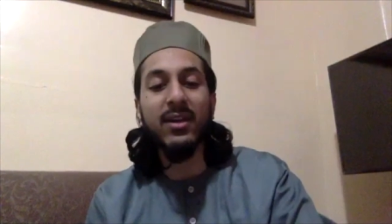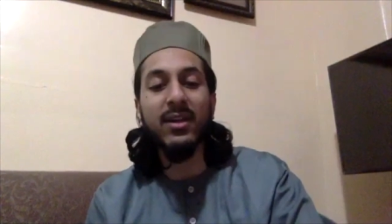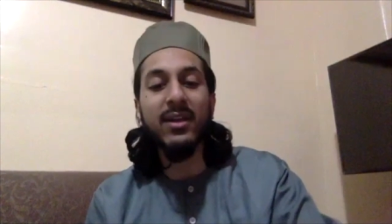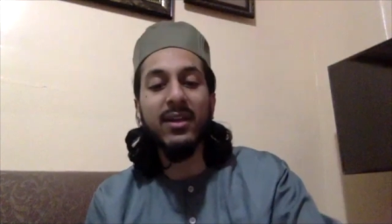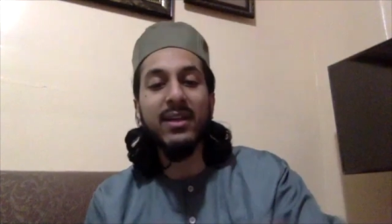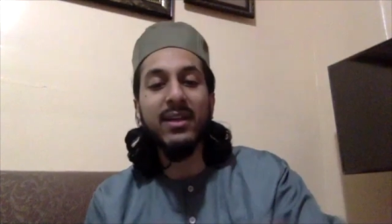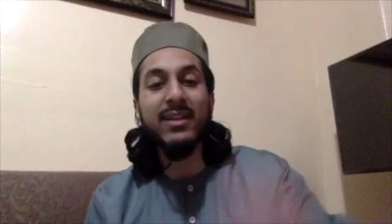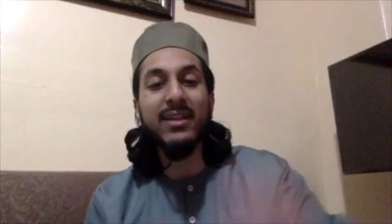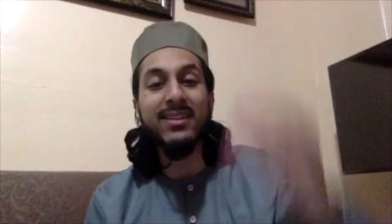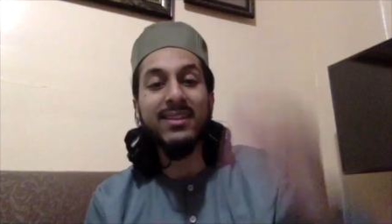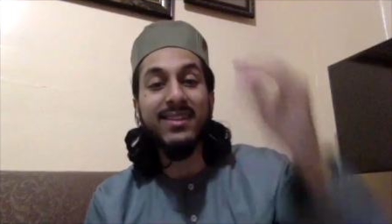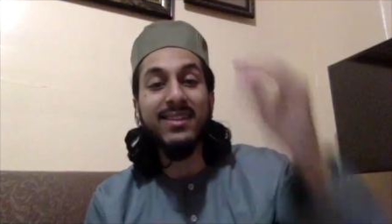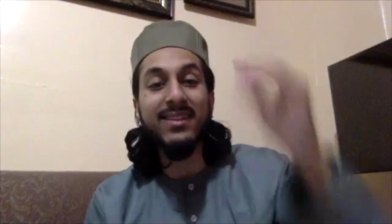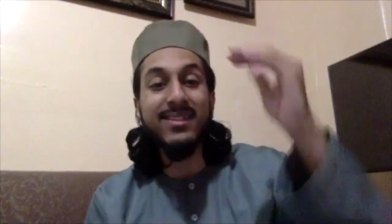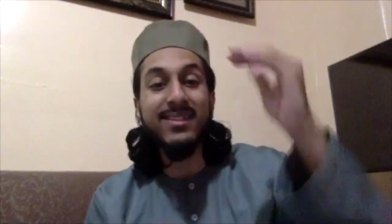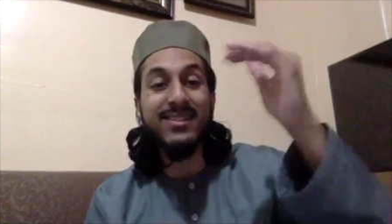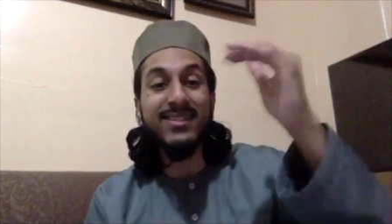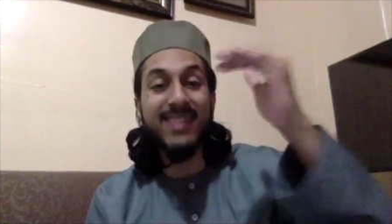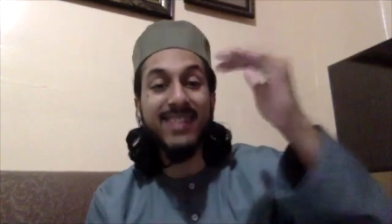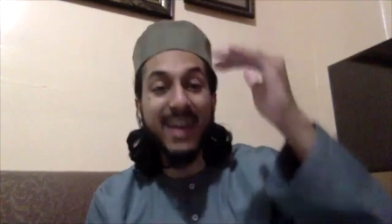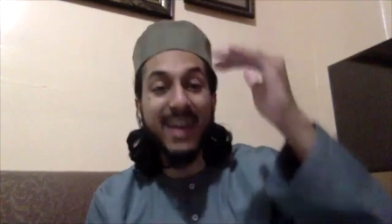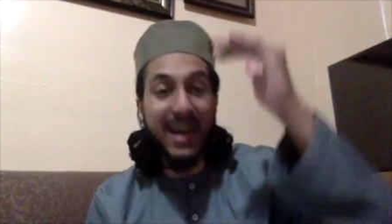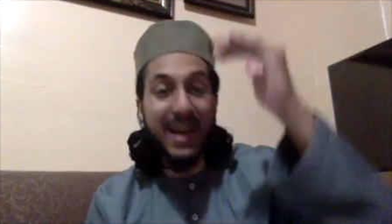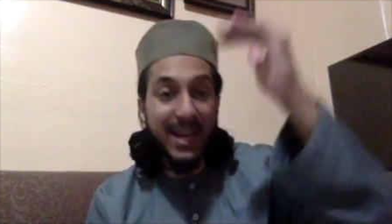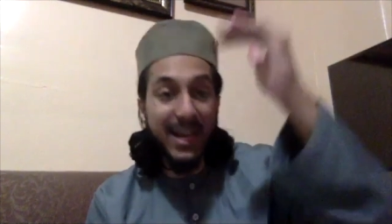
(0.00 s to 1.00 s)
This is the
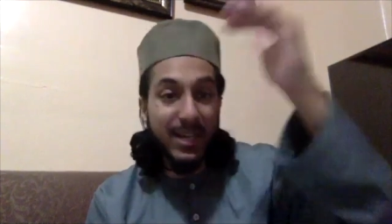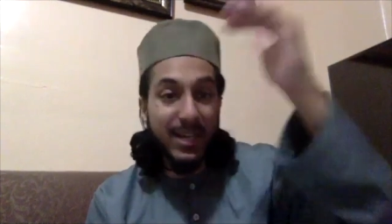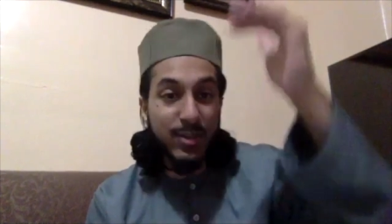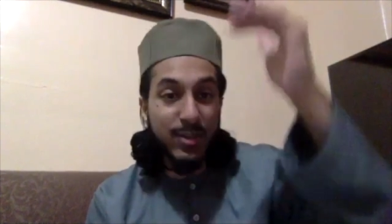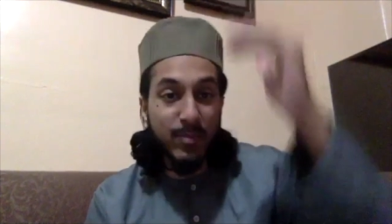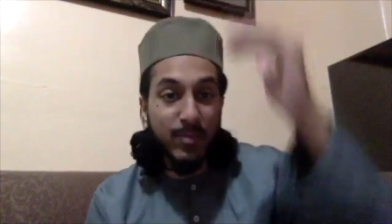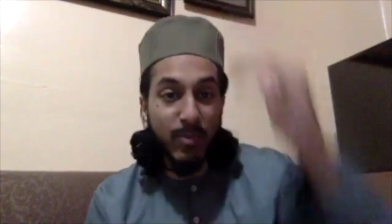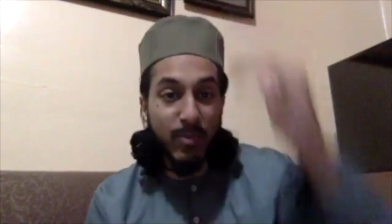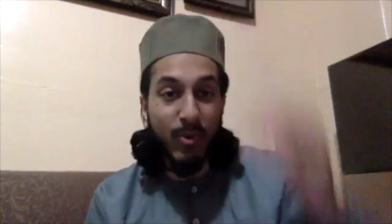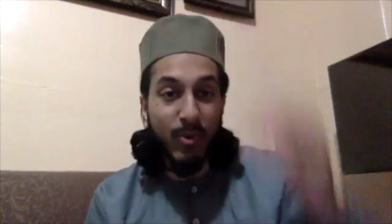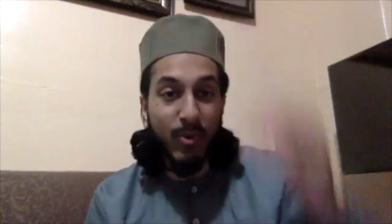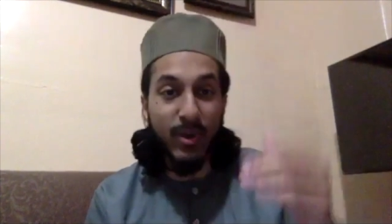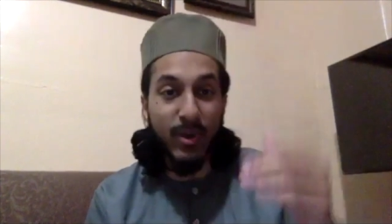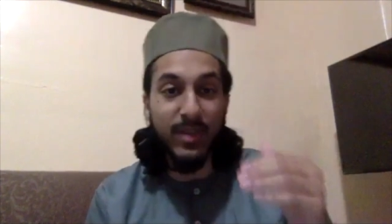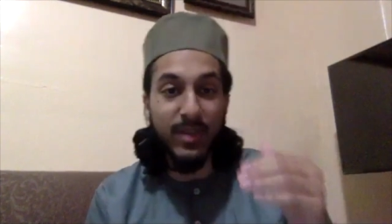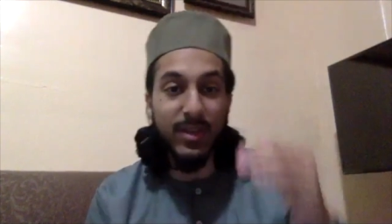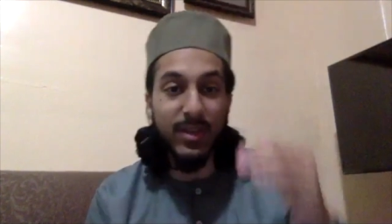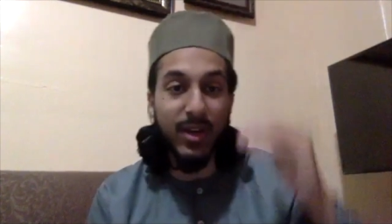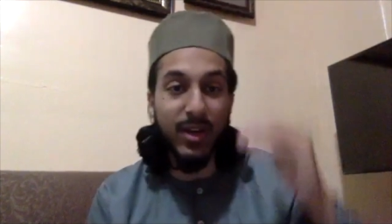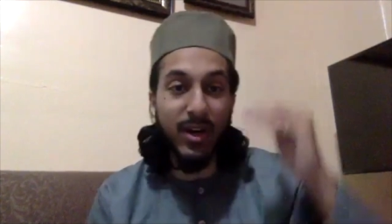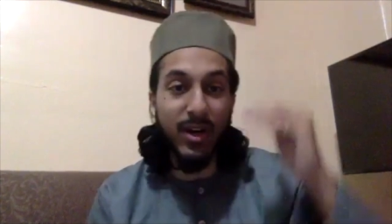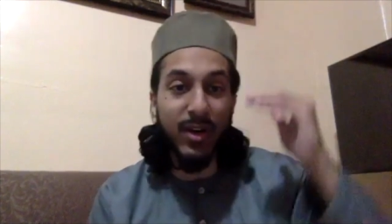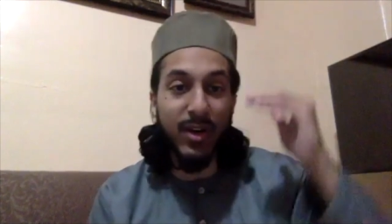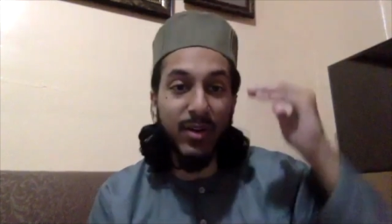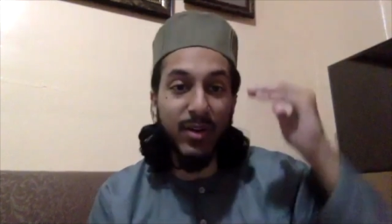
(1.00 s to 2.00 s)
highest point
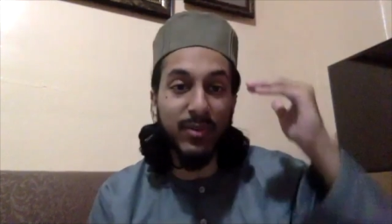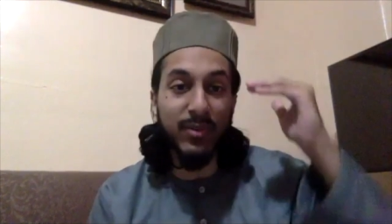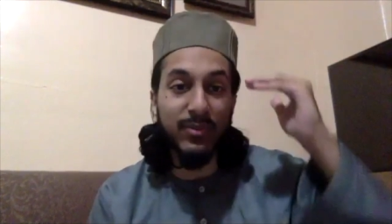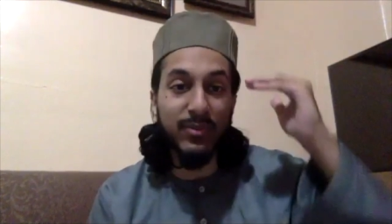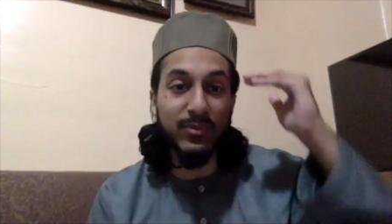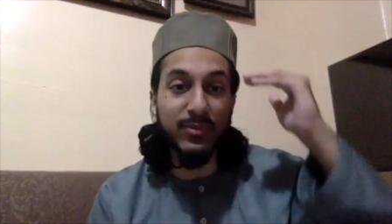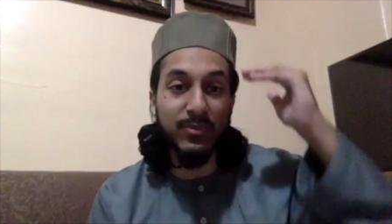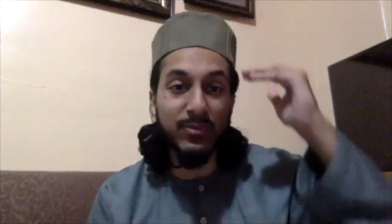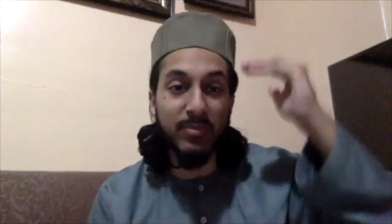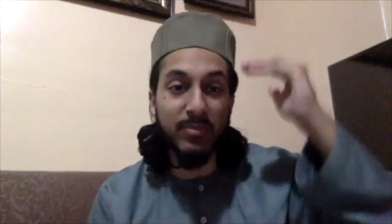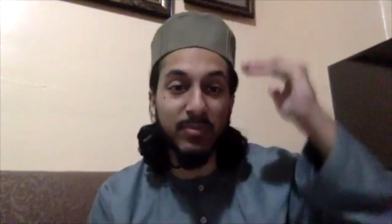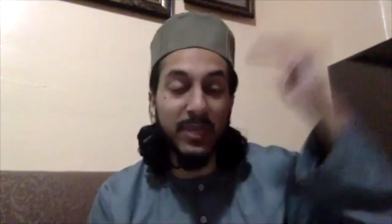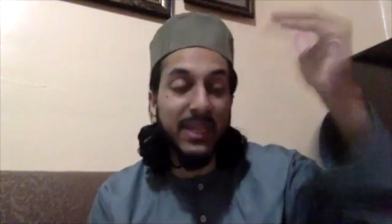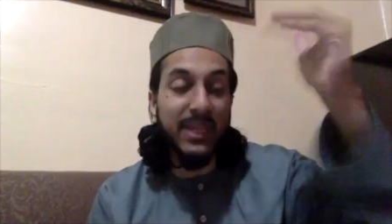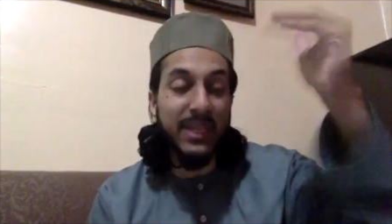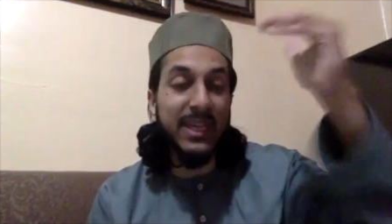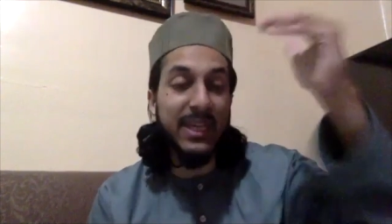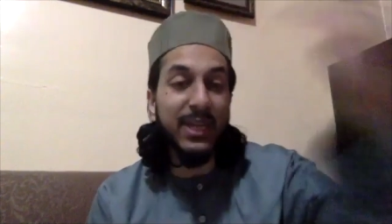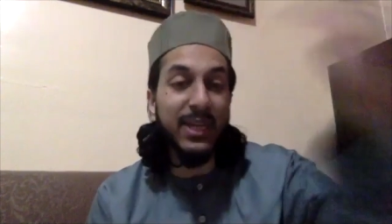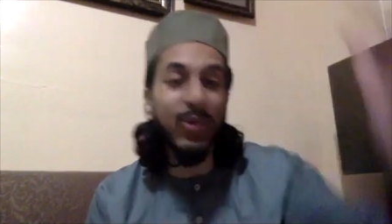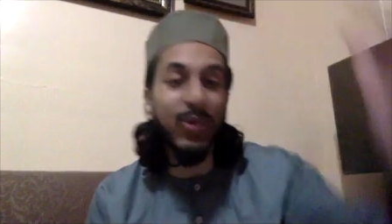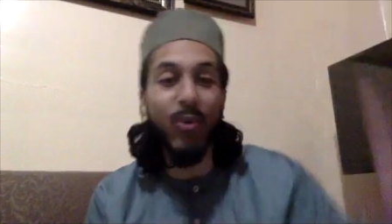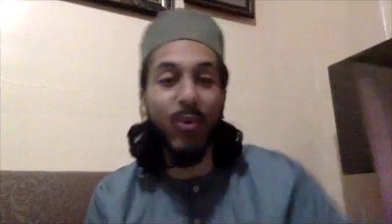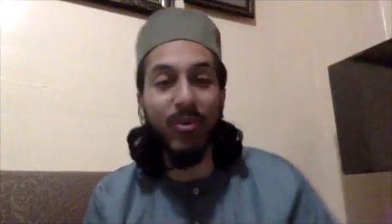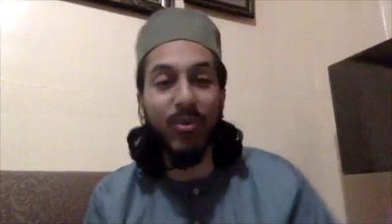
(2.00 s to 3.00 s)
of being an
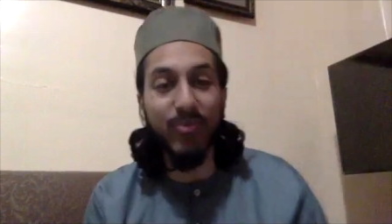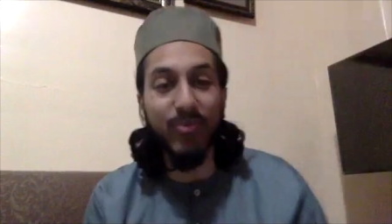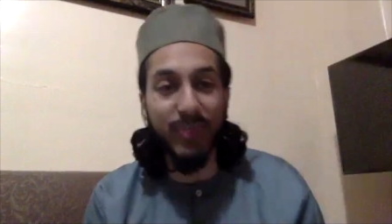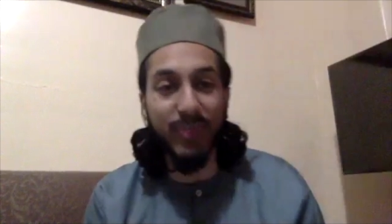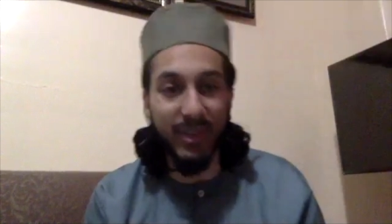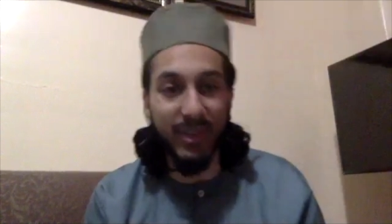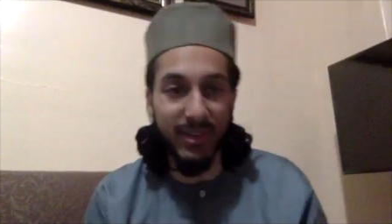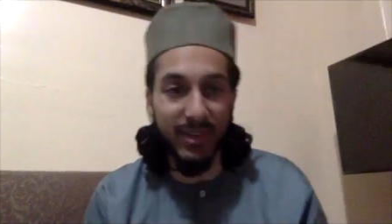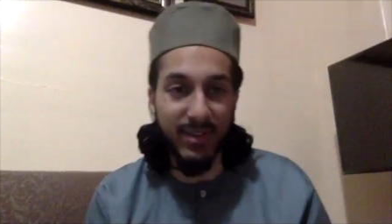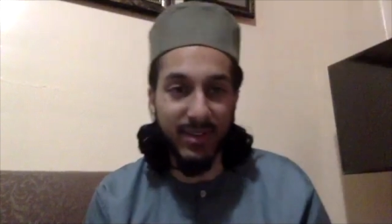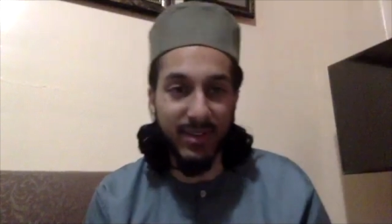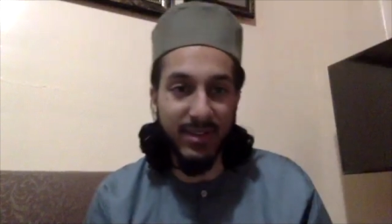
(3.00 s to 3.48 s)
orphan.